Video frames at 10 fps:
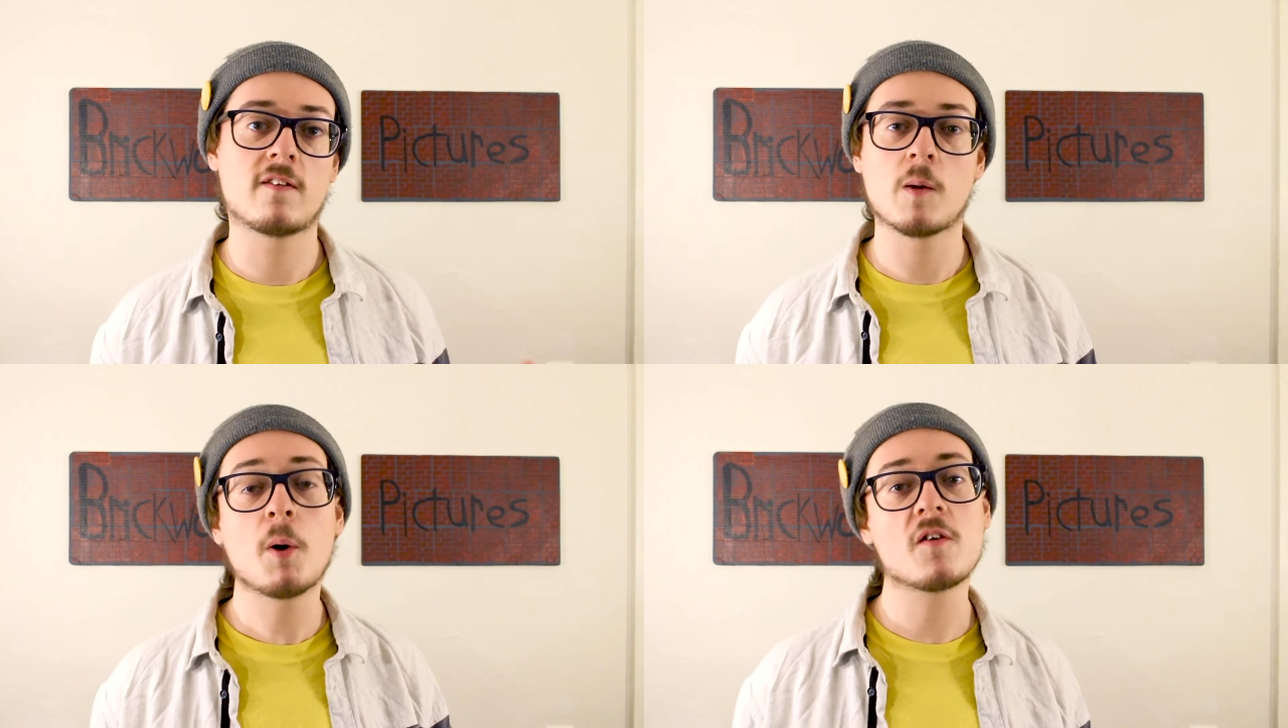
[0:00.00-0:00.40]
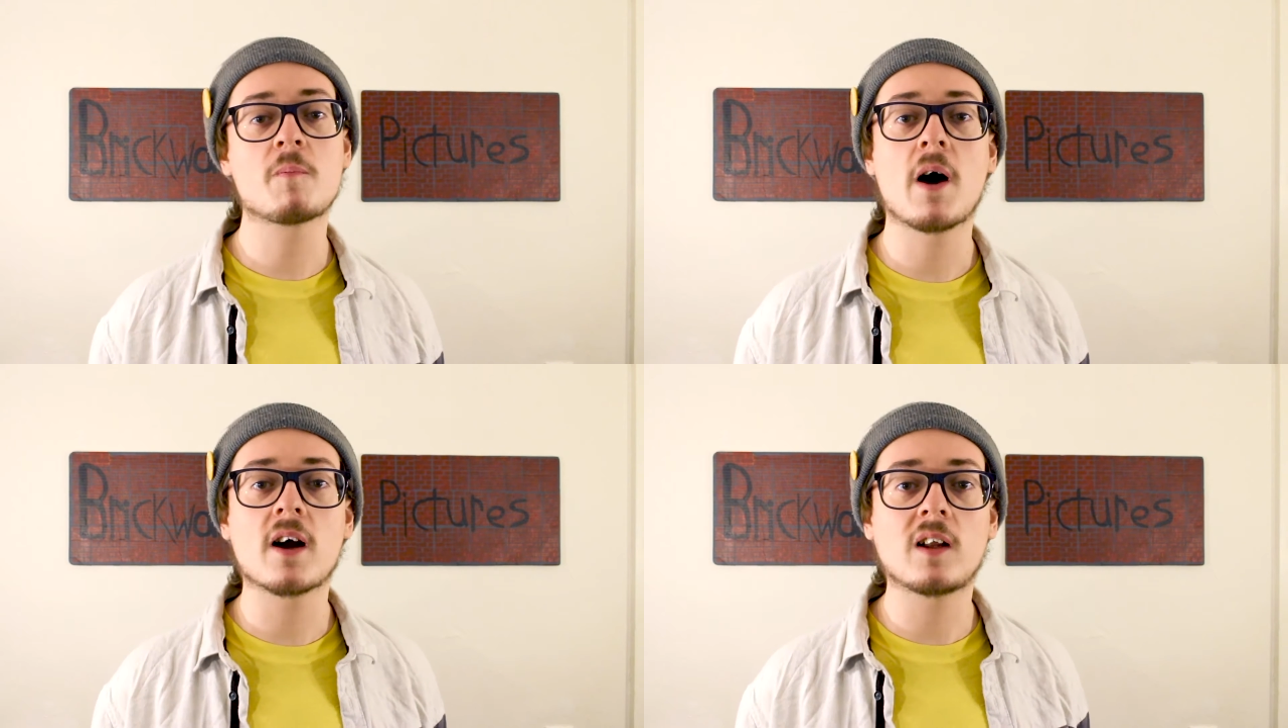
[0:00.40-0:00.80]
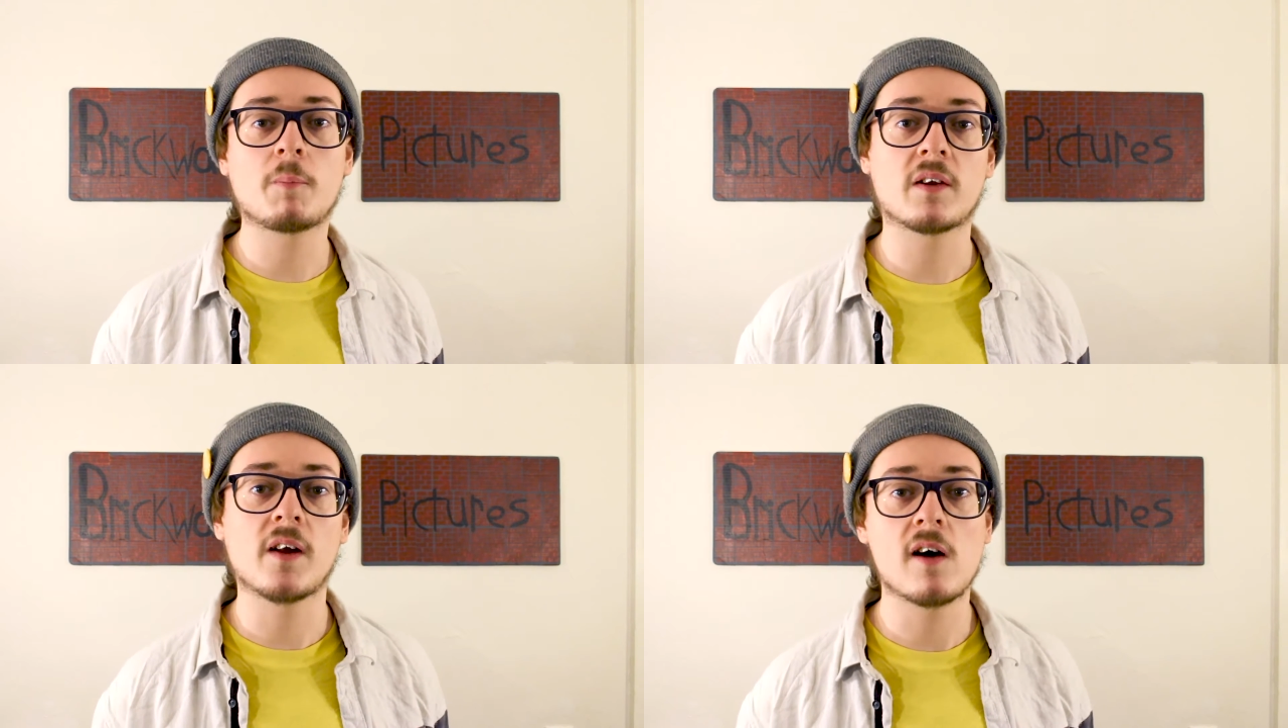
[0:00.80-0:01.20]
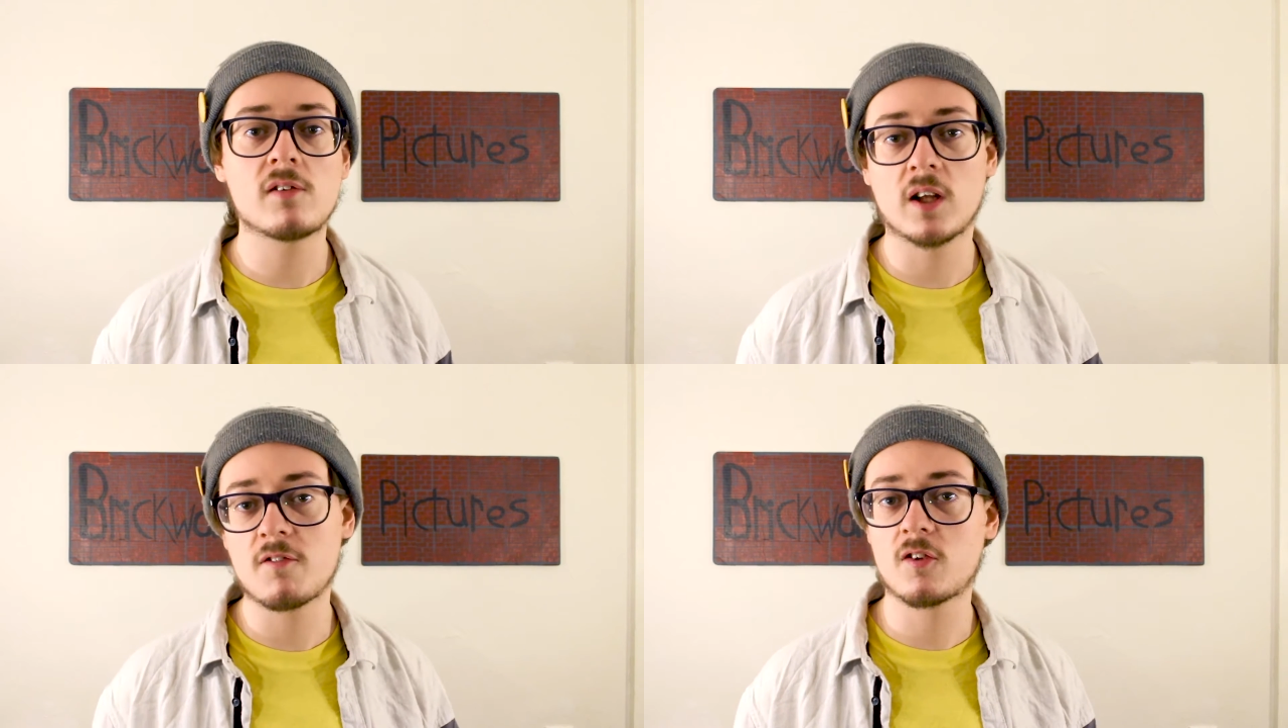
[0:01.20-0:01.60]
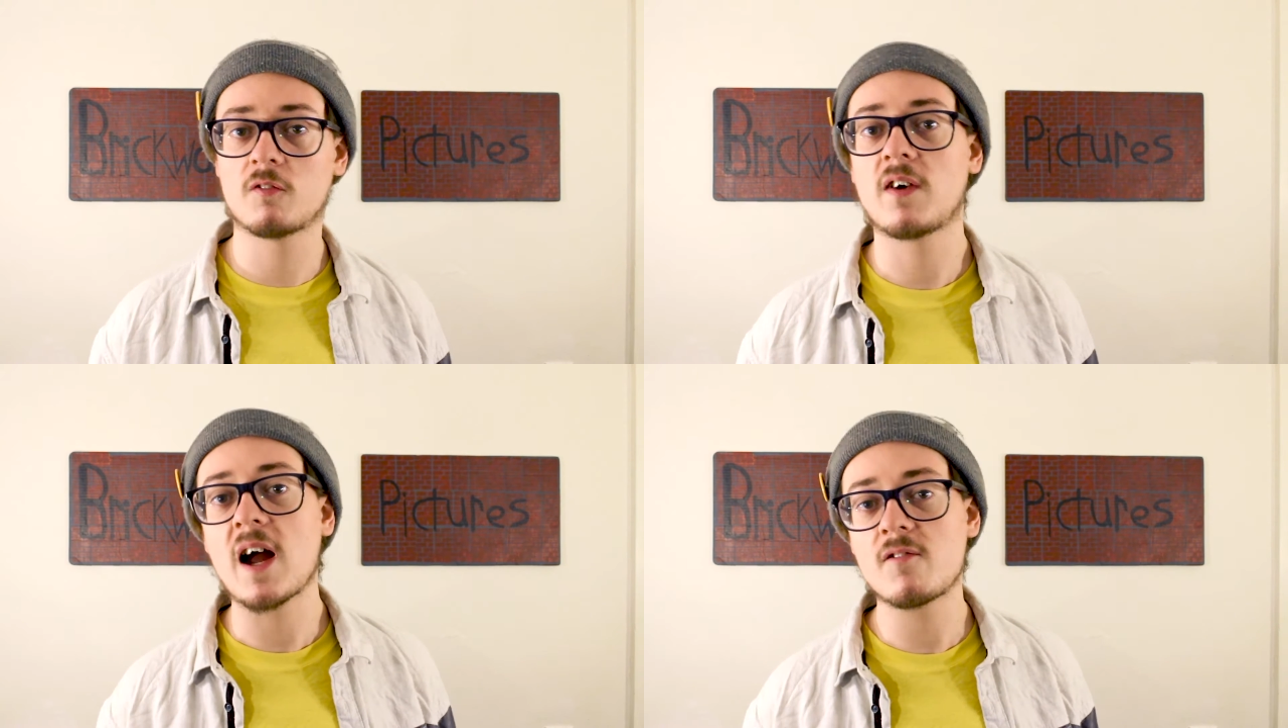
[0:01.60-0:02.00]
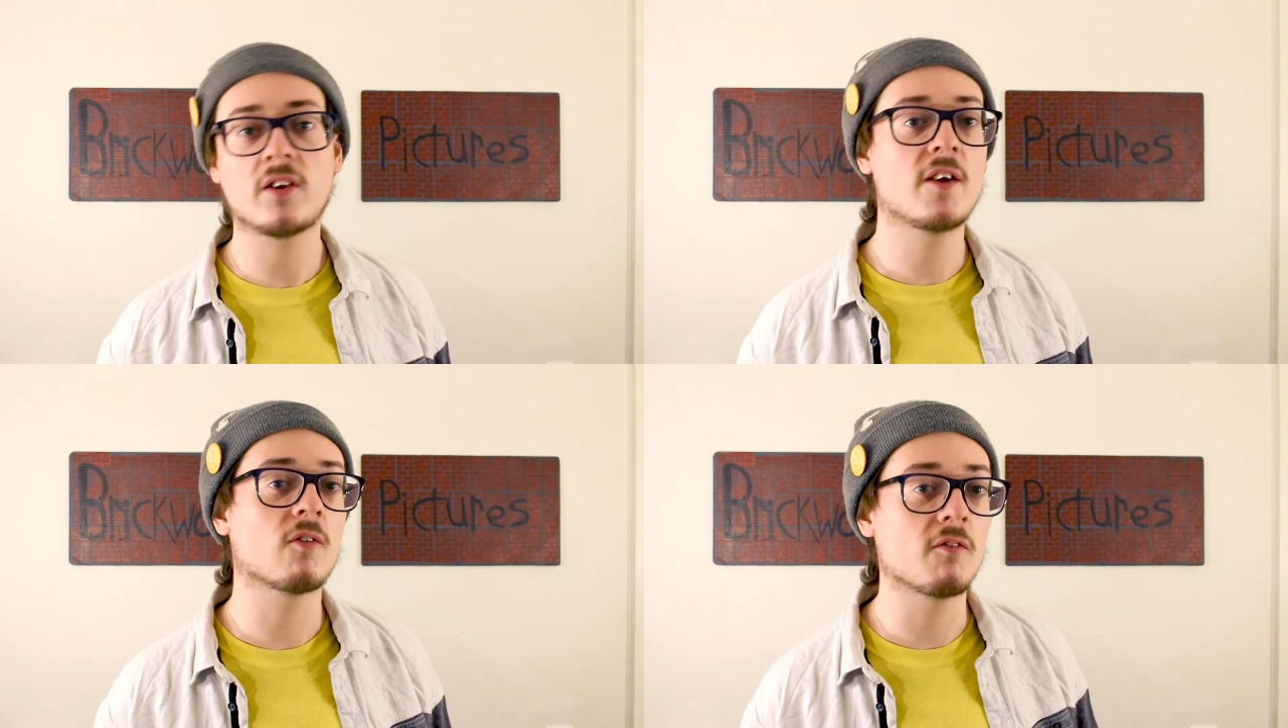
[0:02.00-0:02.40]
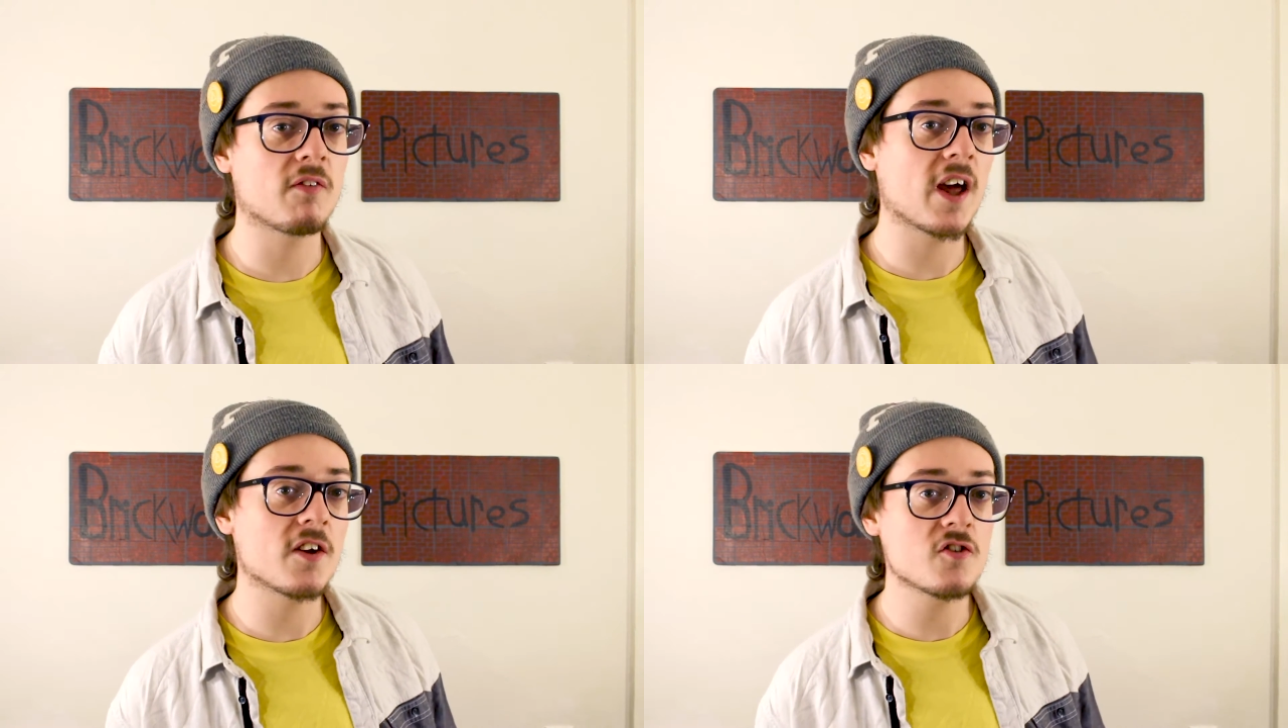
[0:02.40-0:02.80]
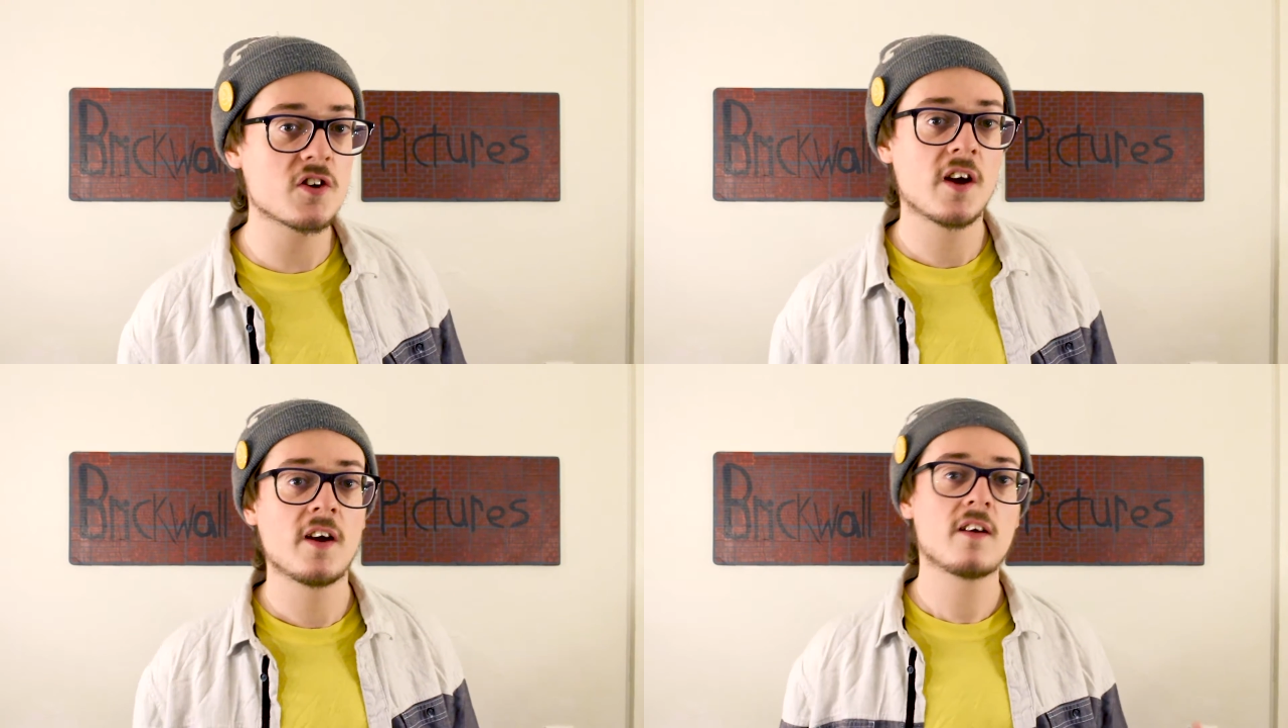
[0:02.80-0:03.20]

It's a post apocalyptic novel of survival and revenge